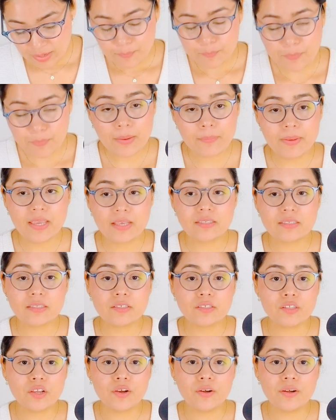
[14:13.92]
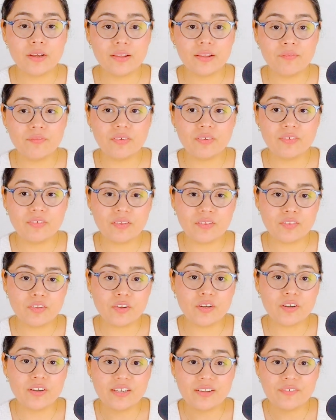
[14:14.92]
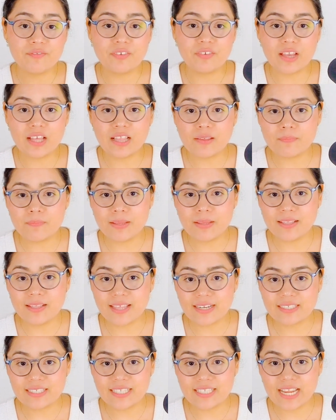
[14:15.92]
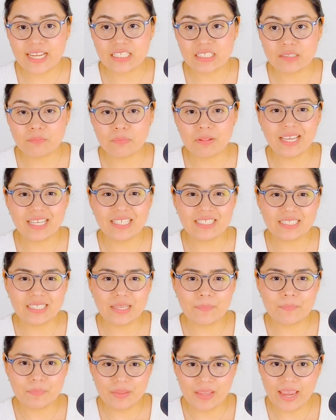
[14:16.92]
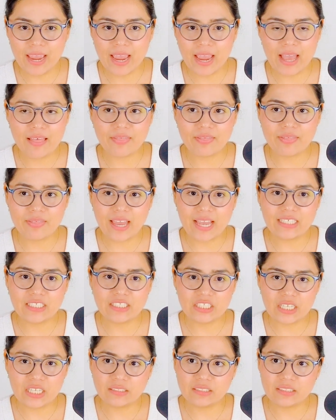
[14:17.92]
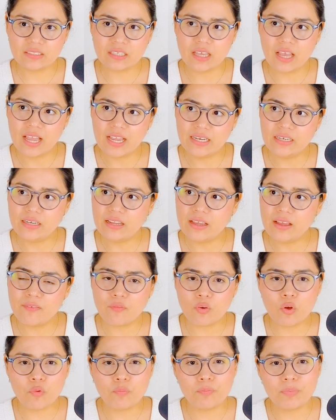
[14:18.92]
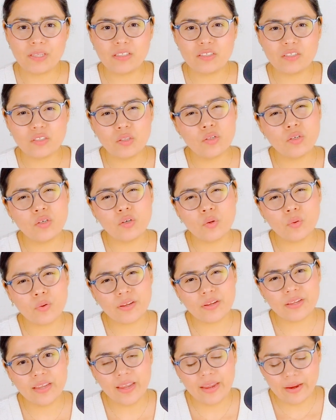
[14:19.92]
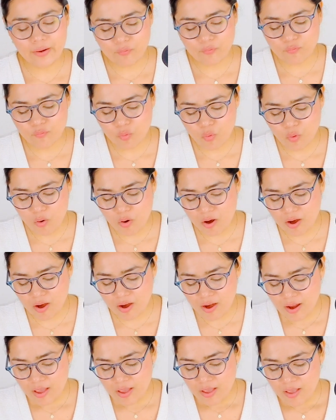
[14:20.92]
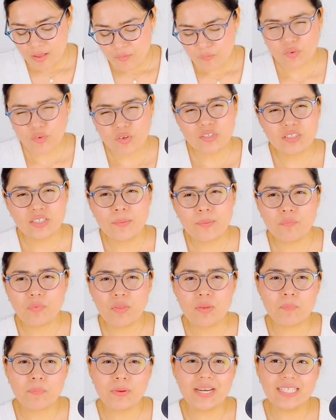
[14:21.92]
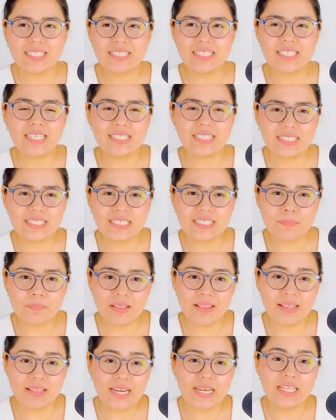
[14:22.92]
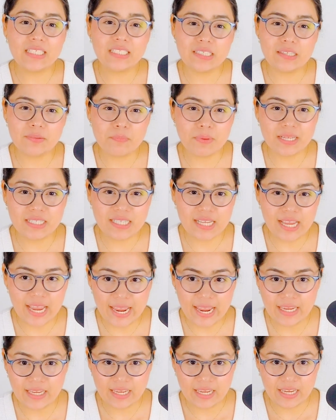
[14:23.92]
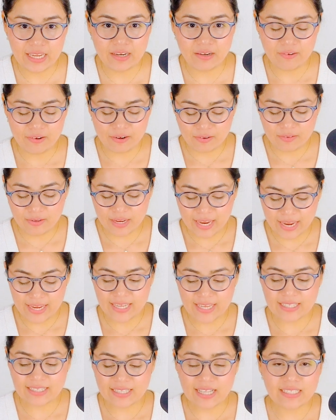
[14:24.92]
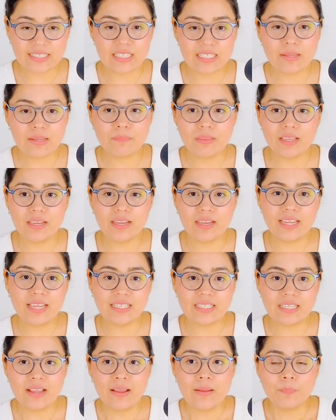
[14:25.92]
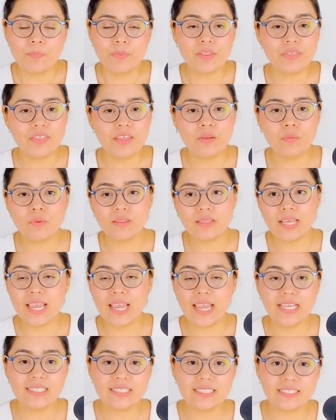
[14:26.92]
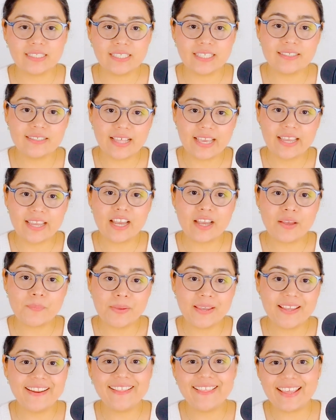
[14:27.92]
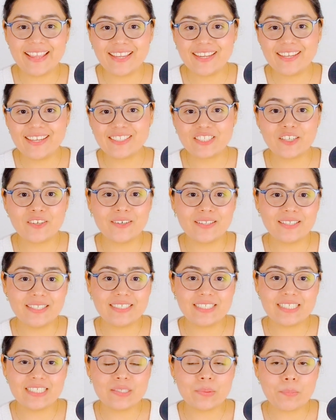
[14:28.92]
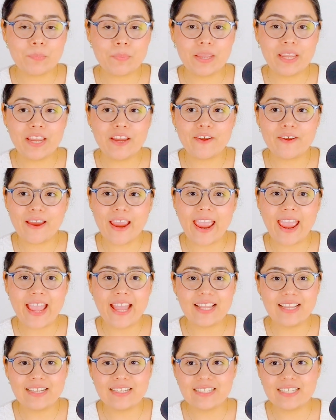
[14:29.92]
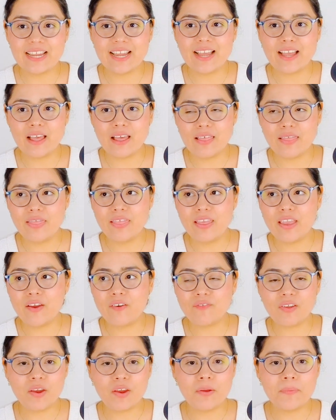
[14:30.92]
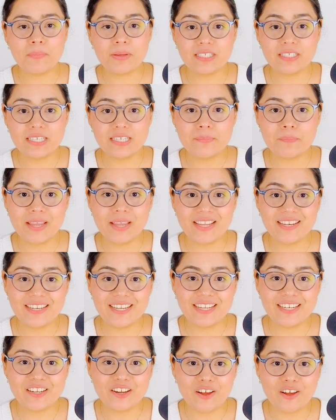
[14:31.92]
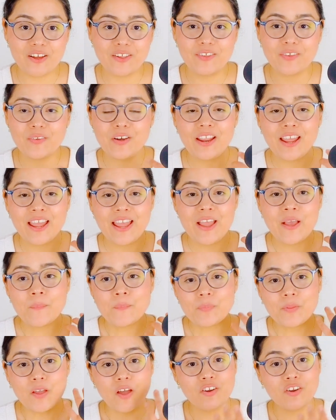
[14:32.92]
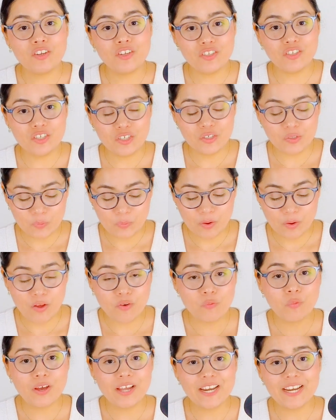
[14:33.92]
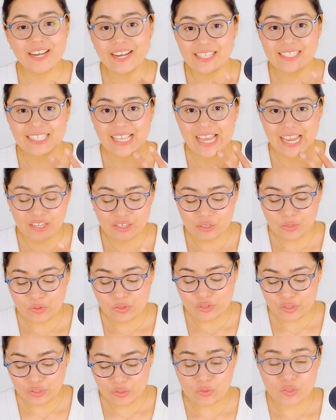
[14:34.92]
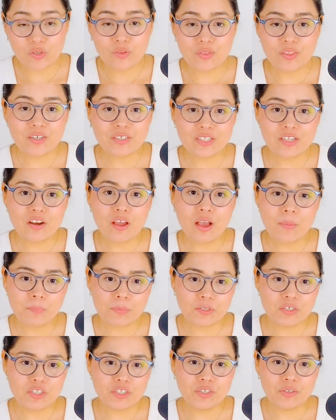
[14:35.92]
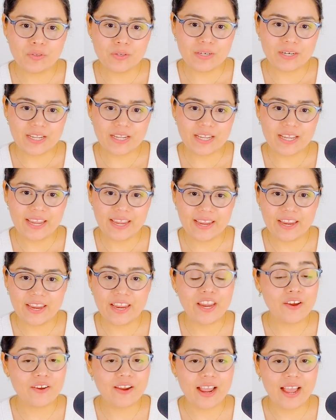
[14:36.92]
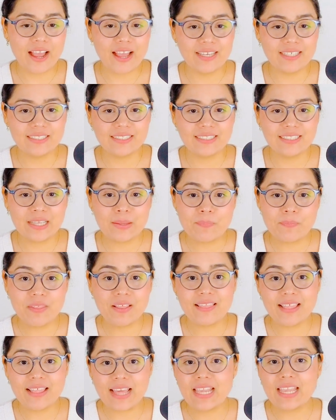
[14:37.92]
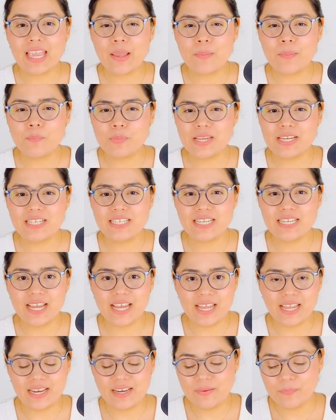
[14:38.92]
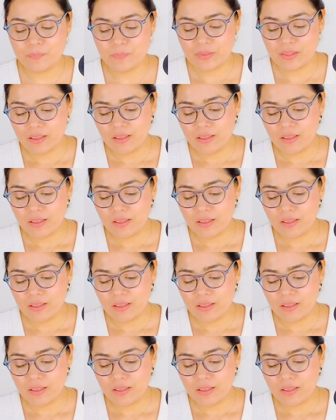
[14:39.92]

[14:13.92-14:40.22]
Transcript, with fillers: Maybe it's a certain, it's a certain development that takes place. Some, yeah, that just kind of opens the door here for, for something, but it's, it's something that needs to be taken. Okay. It's not something, it, the thing with the aces is they come in and they could certainly disappear, and uh, they're very much dependent on, on you, on what it is that you do. So there's an opportunity here, guys, something that can be done.